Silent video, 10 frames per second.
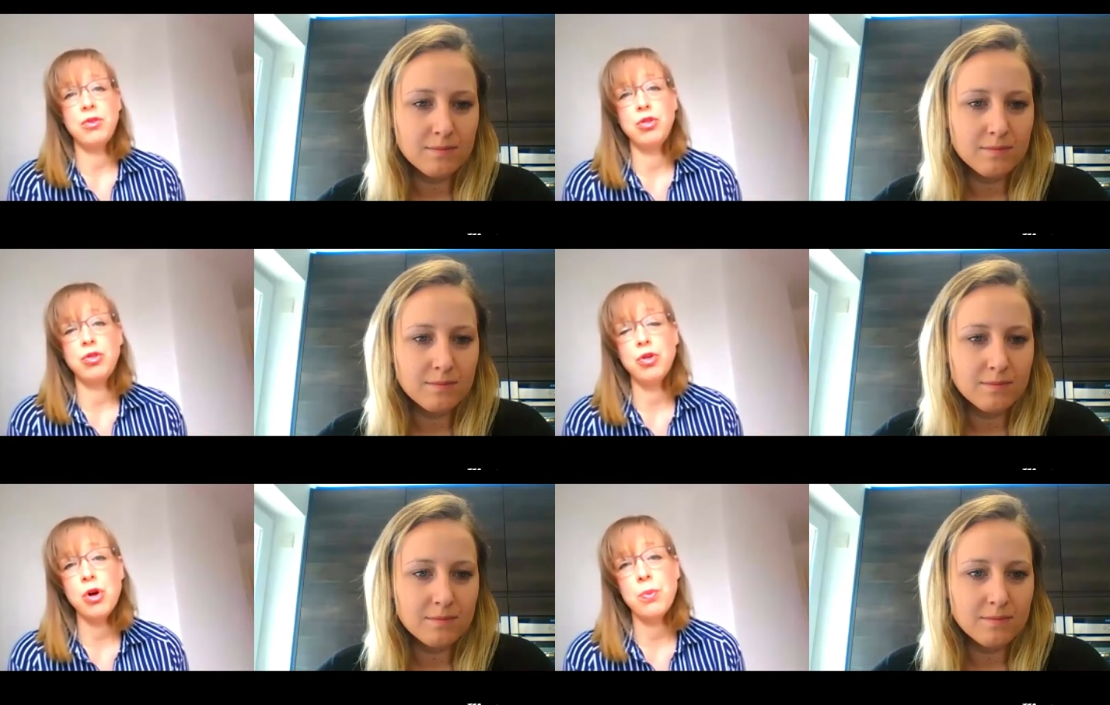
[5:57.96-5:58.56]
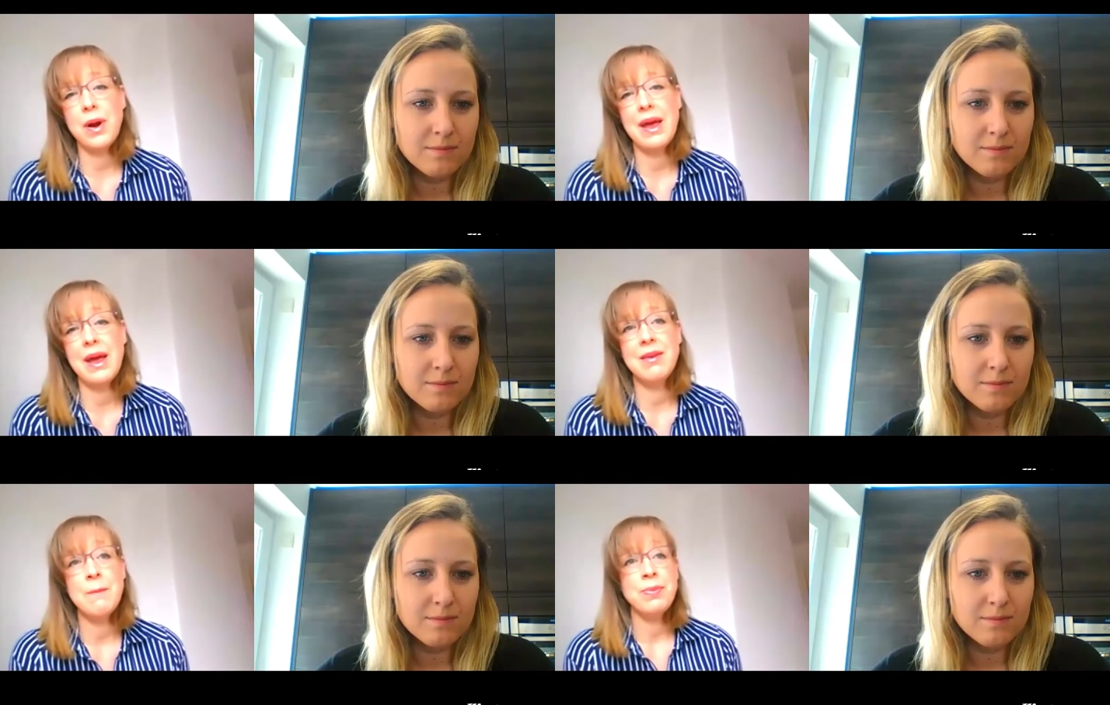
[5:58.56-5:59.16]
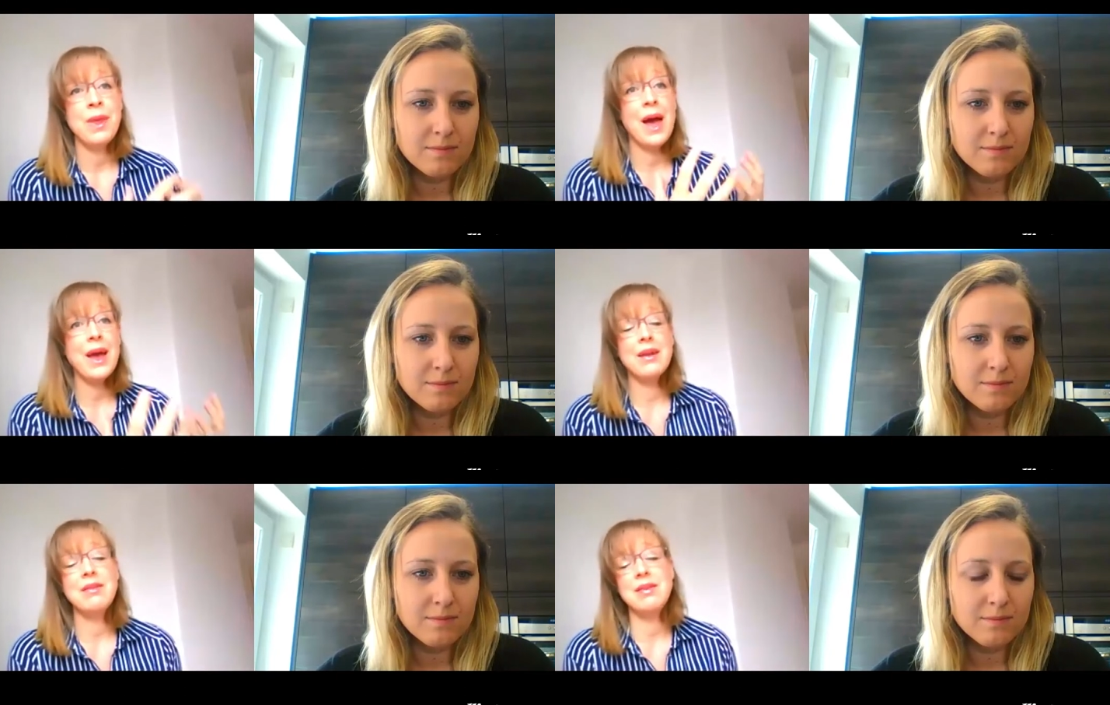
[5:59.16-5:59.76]
Speaker 1: Strawberry is I
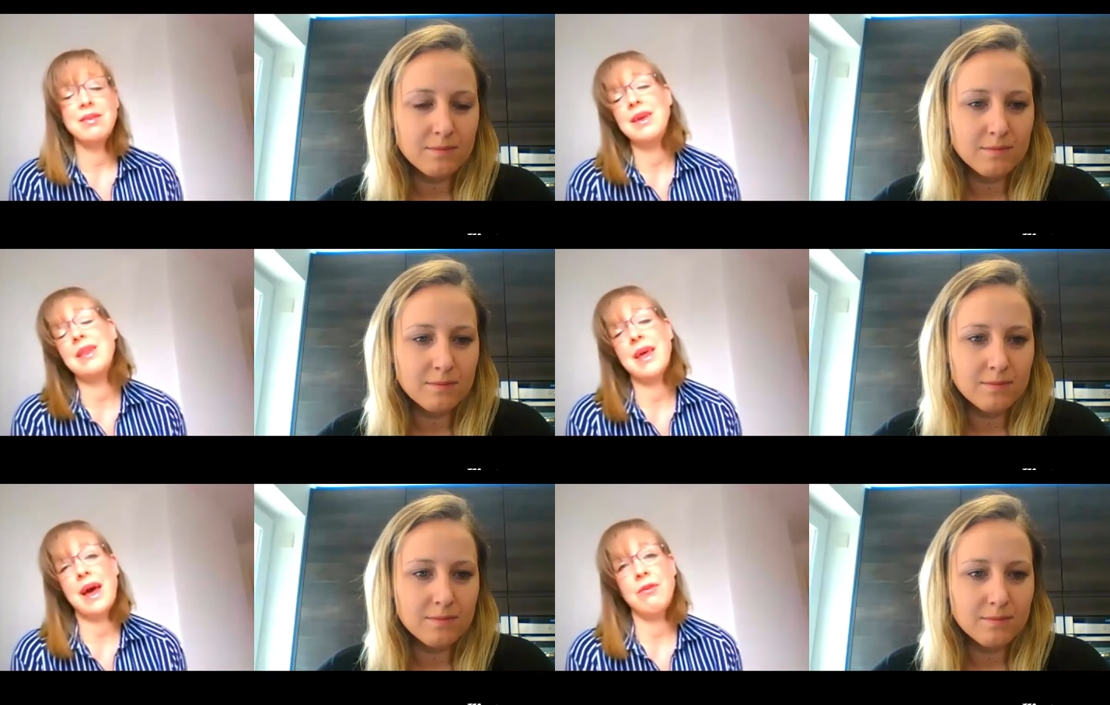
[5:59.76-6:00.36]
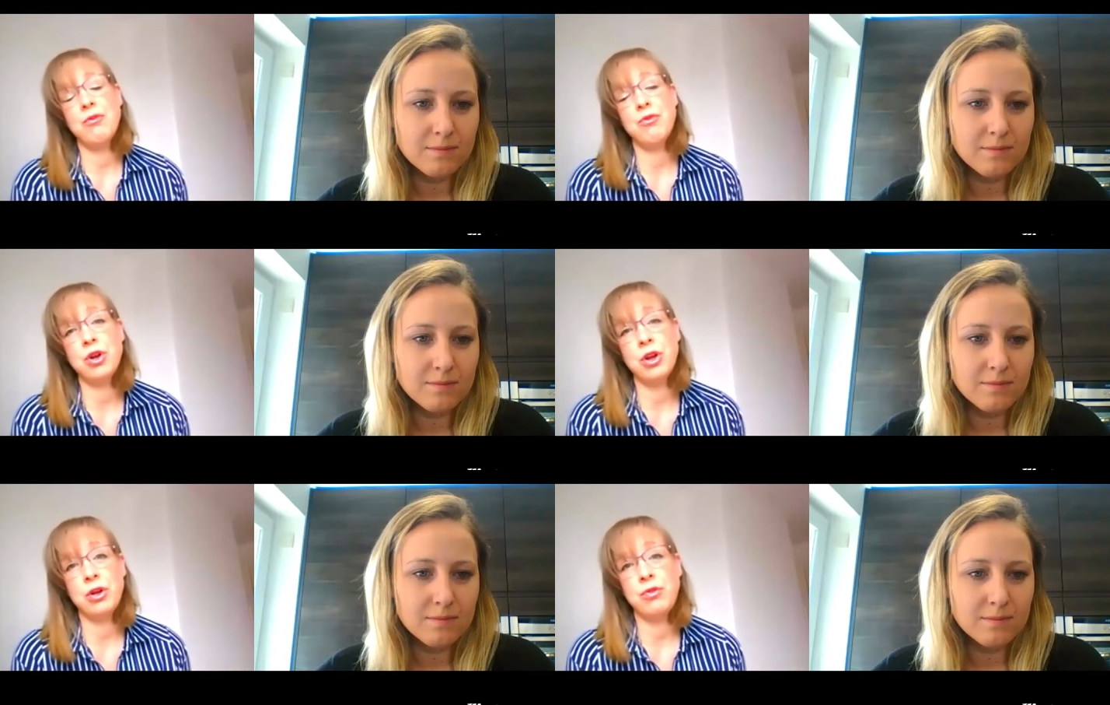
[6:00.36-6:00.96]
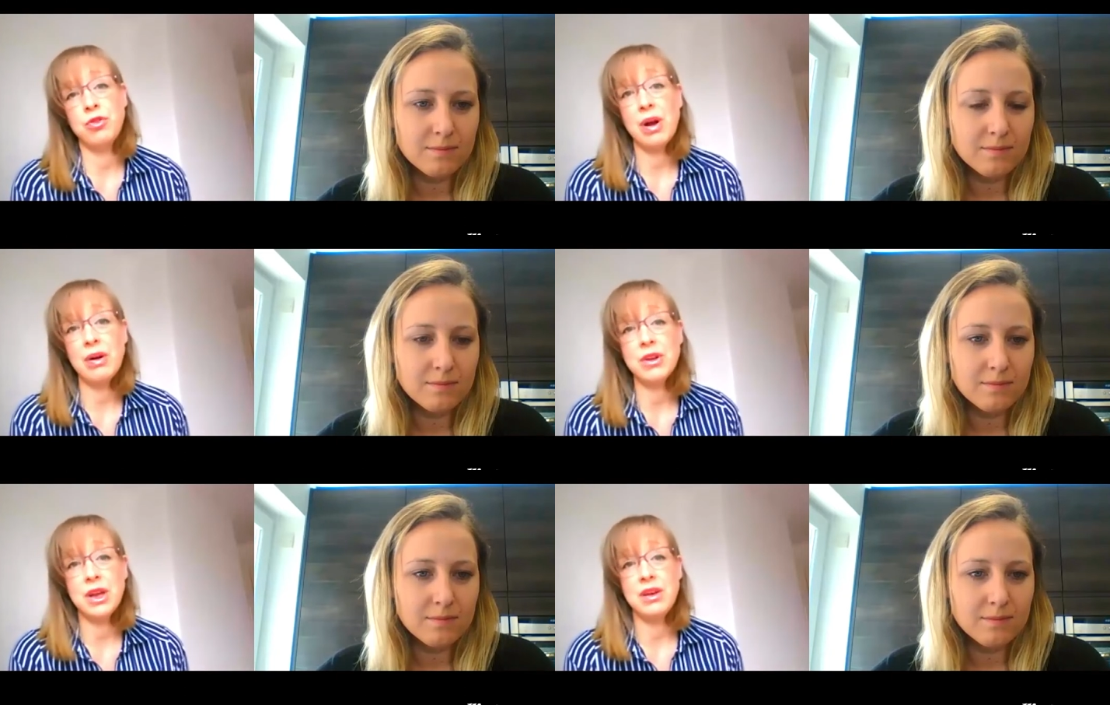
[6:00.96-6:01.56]
get to sit there in front of
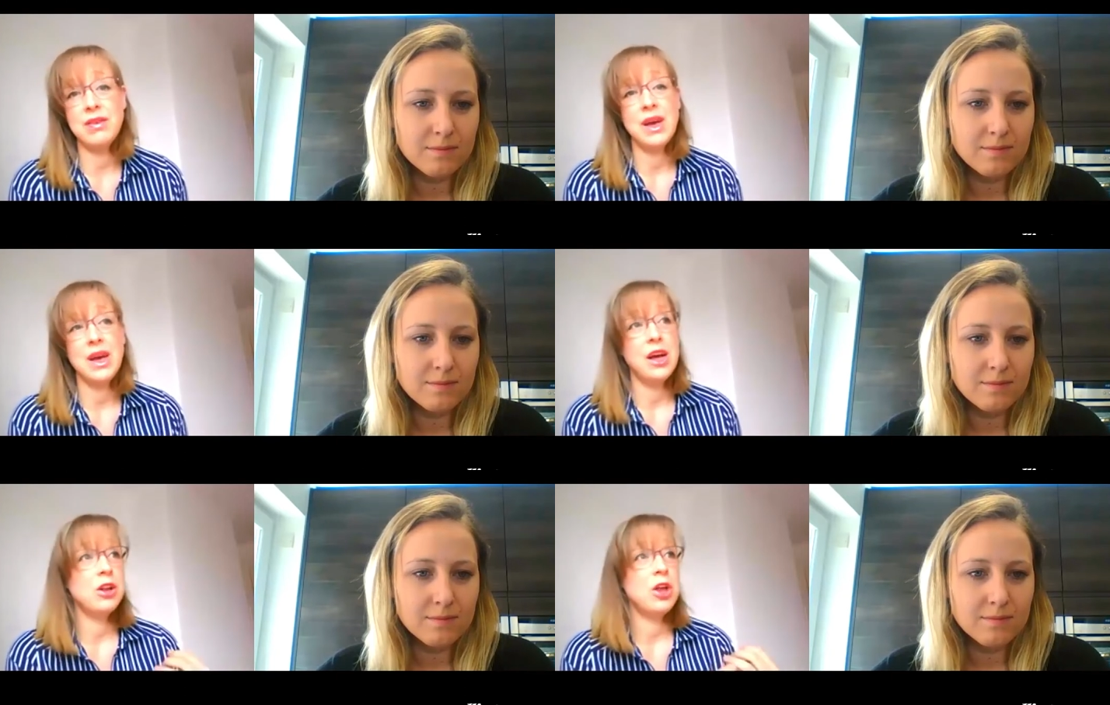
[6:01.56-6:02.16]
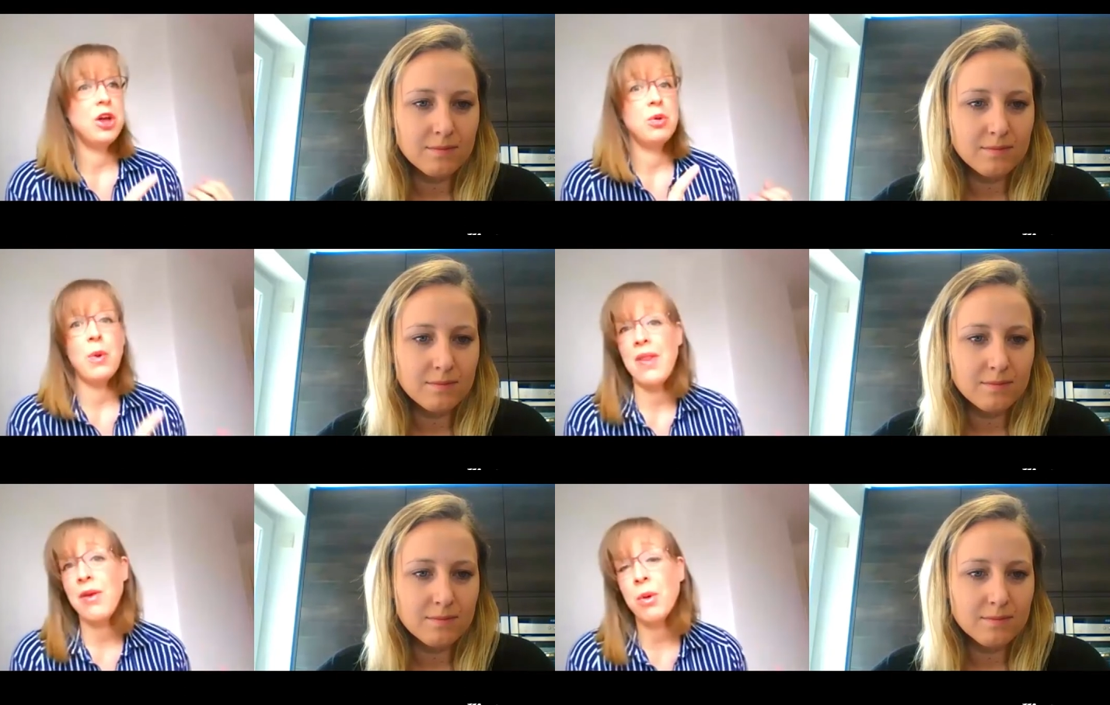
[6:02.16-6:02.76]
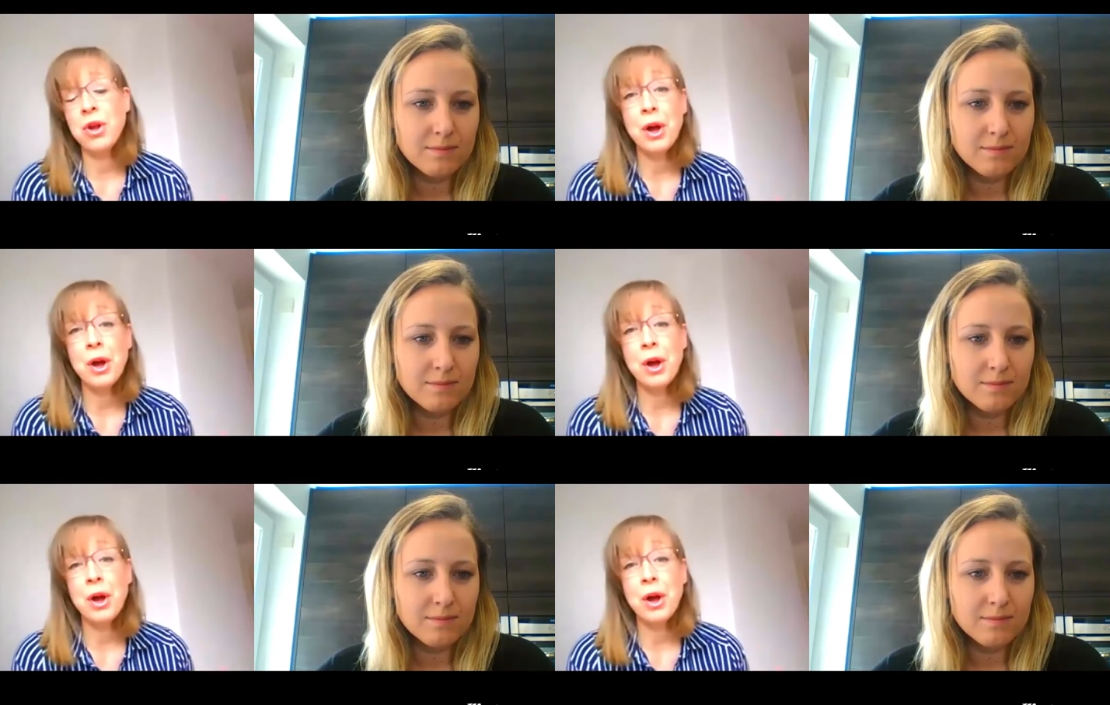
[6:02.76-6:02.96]
travellers and learn where they want to go